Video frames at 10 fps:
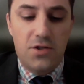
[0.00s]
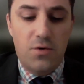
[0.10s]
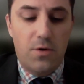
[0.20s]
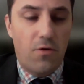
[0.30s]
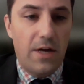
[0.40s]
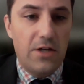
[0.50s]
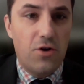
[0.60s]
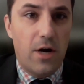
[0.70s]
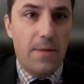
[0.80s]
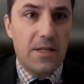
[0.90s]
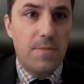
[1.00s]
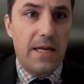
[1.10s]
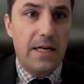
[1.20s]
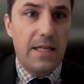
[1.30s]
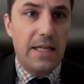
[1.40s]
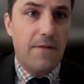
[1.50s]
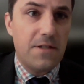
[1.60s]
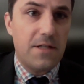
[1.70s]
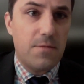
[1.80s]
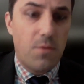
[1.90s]
is doing a great job expanding the
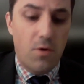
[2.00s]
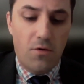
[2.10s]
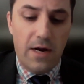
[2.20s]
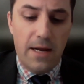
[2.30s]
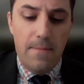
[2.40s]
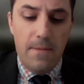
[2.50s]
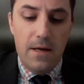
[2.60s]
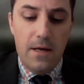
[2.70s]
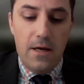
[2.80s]
FSS program